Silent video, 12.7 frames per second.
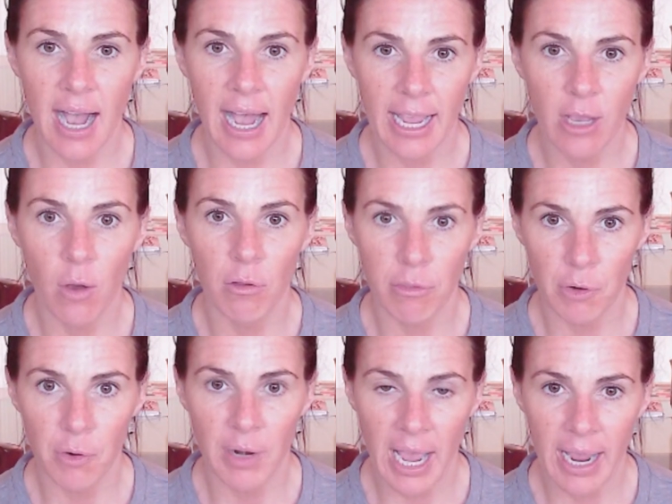I go
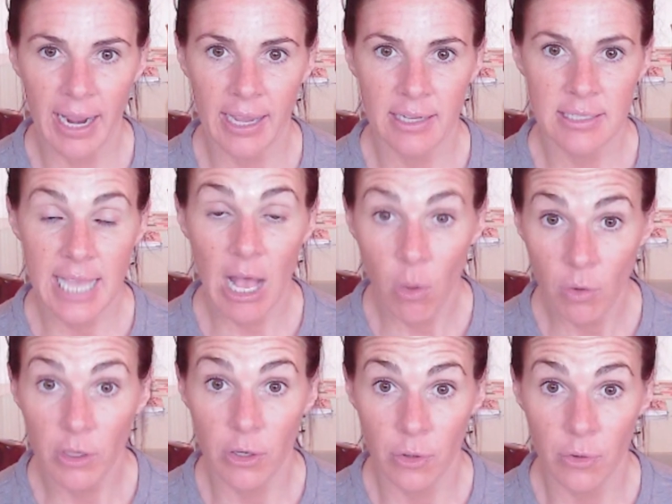through and I
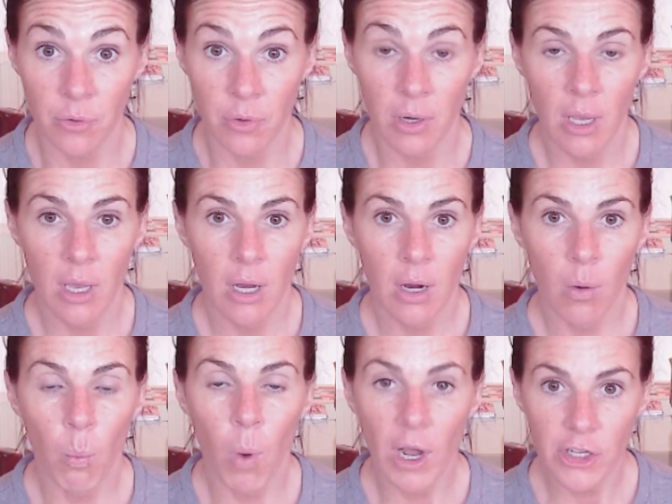tell you
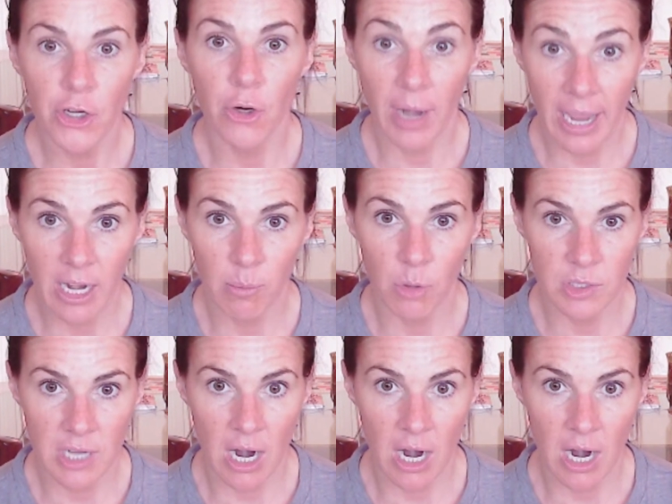what your animals